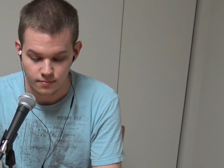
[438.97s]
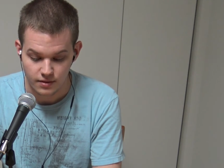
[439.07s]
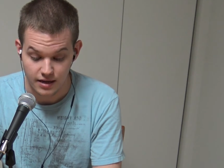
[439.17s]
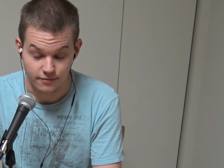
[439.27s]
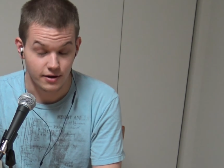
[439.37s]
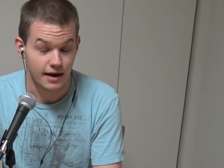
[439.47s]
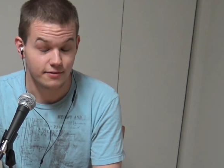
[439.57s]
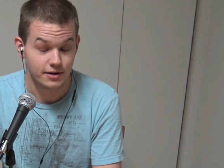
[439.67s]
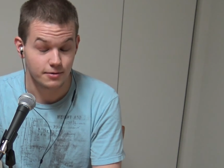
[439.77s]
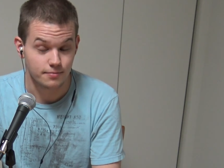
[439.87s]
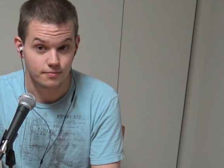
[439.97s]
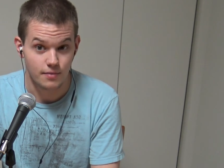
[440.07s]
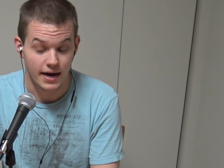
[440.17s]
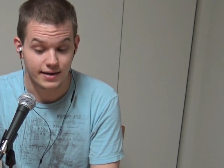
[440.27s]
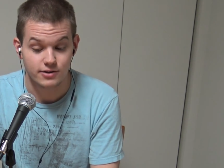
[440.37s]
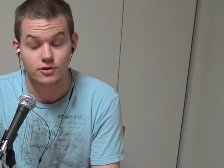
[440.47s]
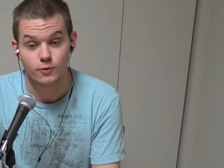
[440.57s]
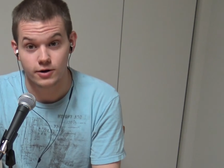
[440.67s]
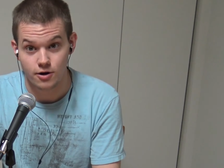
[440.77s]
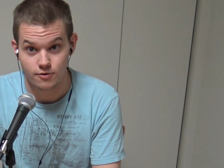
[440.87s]
If you have any ideas on where
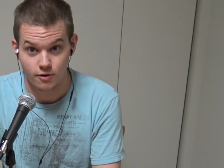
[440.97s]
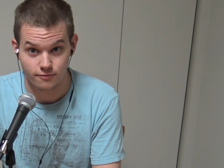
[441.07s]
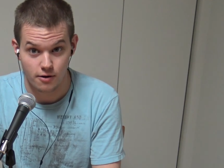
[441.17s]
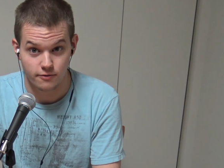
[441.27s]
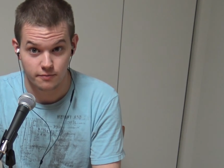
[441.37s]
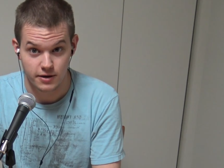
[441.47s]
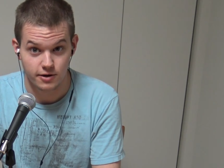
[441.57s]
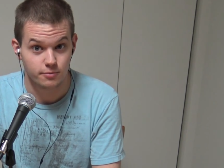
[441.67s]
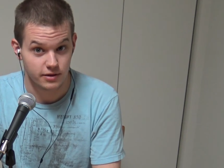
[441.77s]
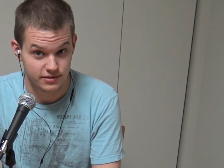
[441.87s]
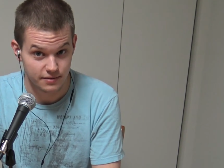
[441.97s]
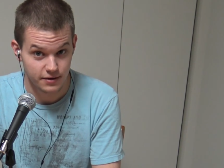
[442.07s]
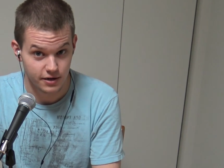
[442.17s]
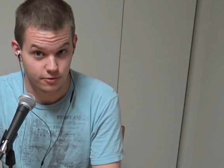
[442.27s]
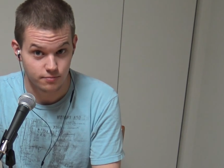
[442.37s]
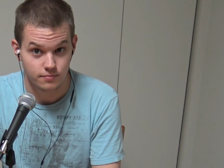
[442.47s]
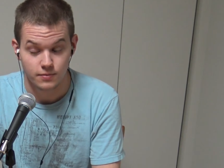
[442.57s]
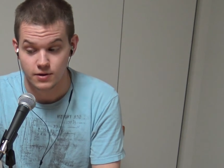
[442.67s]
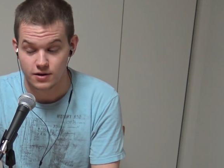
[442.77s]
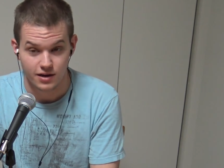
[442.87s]
to go forward from here, please let me know.
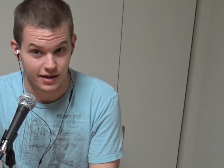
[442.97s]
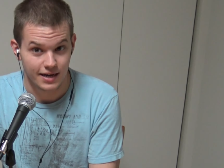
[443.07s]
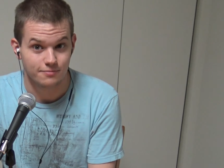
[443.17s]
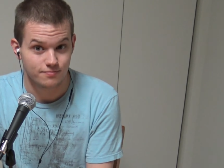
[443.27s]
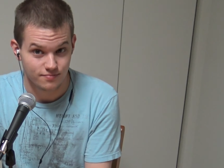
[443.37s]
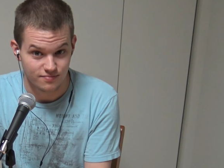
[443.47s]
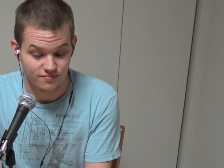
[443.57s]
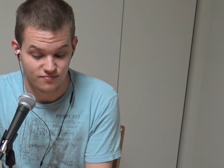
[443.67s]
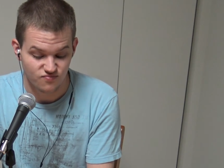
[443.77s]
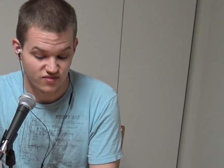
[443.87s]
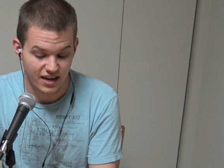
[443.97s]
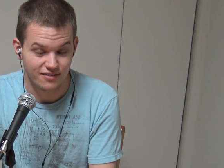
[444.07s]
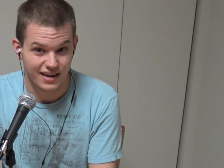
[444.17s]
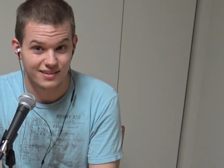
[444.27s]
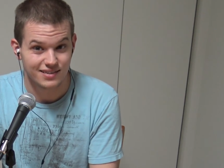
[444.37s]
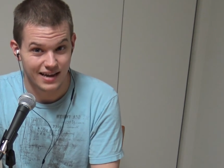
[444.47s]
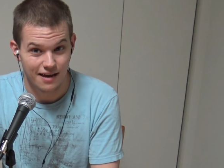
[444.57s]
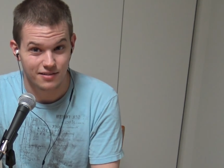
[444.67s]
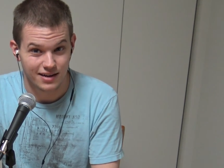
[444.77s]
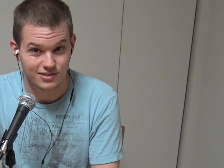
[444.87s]
Again, kind of announced that I have
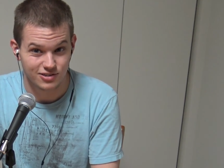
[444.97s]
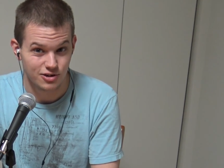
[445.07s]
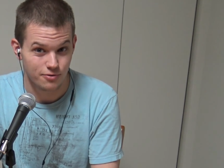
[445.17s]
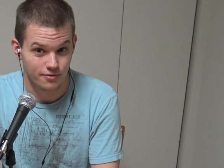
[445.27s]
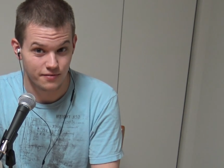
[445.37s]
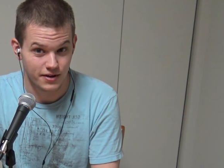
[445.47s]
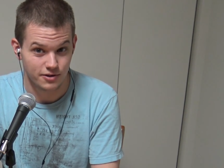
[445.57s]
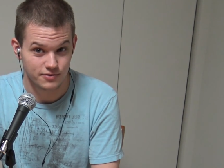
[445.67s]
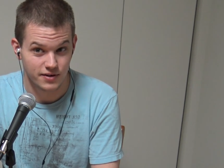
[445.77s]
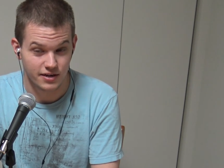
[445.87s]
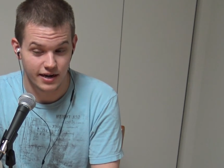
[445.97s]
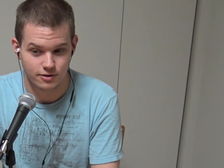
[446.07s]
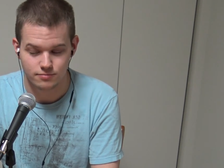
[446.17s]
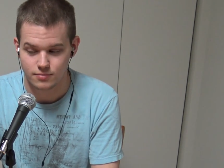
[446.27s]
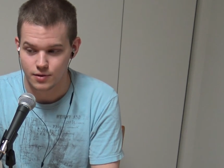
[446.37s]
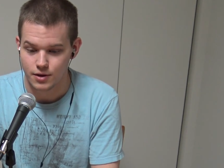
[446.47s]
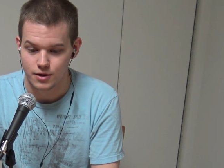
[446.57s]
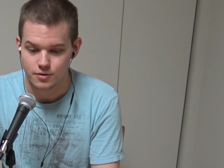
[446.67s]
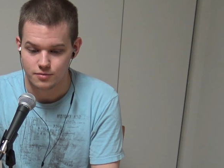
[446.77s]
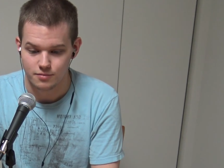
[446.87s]
the next 2 or 3 videos figured out,
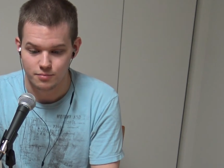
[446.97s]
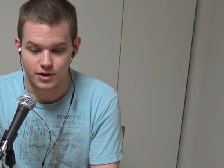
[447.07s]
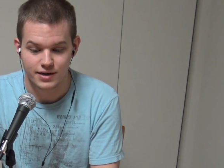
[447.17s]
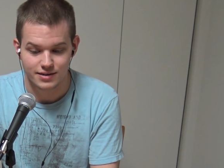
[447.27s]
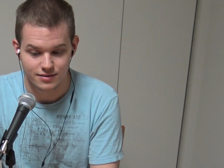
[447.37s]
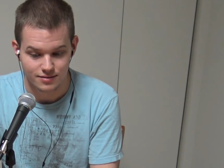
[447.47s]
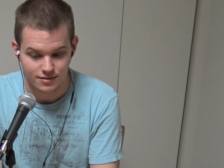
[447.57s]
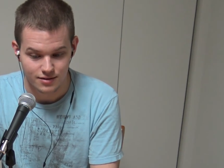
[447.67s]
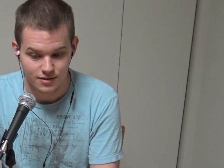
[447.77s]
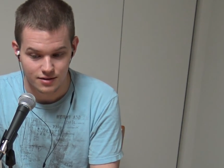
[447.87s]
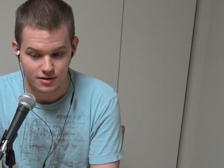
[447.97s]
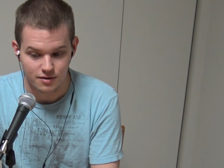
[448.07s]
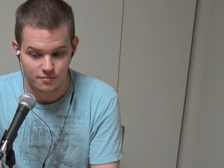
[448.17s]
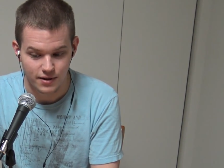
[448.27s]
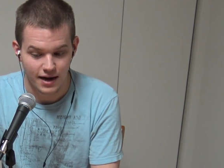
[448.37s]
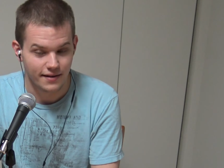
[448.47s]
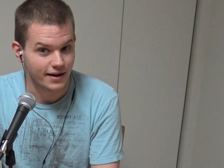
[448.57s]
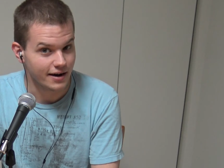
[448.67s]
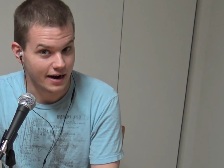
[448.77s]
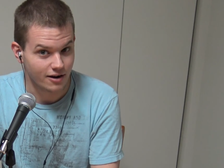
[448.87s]
but beyond
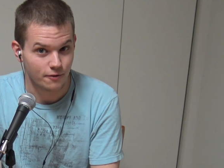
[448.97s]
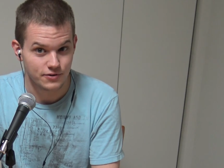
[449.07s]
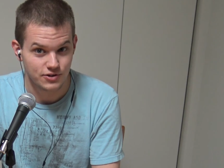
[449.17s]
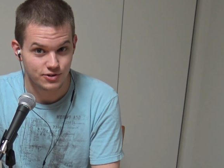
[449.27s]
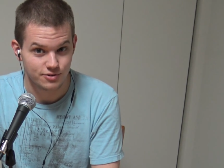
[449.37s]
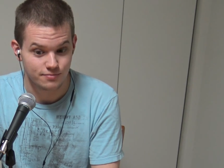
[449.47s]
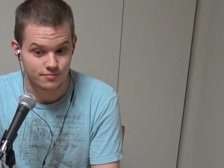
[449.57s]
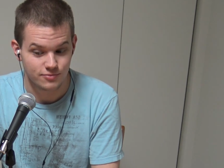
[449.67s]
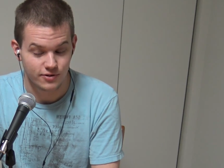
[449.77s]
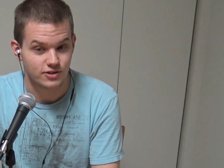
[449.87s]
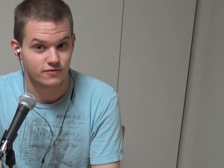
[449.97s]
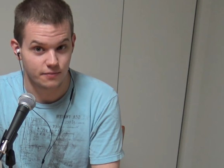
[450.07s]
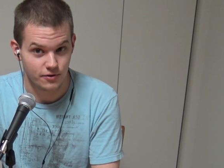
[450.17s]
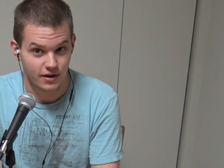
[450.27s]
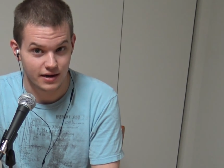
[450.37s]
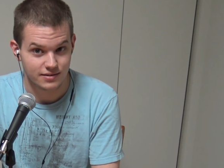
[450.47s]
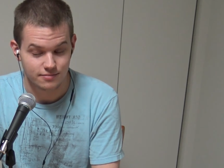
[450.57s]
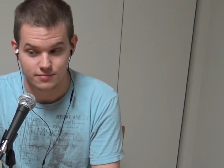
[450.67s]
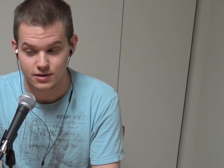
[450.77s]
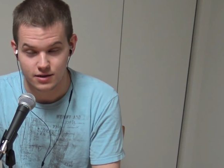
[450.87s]
there, I could always use some direction from you guys.
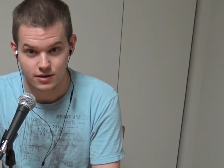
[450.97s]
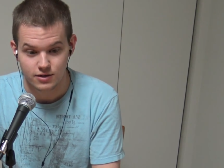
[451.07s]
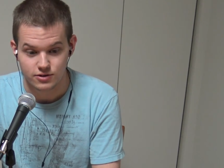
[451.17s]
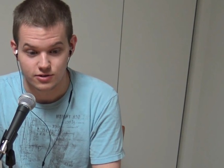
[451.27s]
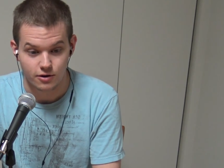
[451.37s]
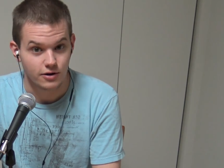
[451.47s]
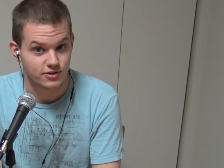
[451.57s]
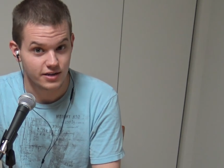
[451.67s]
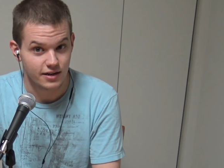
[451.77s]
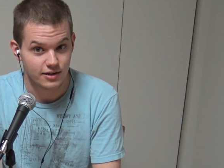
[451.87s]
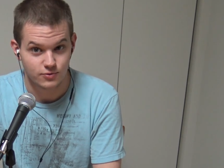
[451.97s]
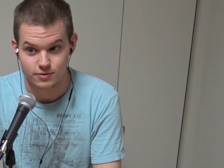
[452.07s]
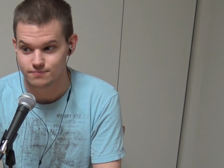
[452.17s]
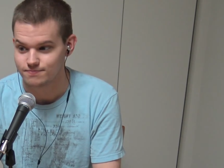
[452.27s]
So I'll see you in the next one.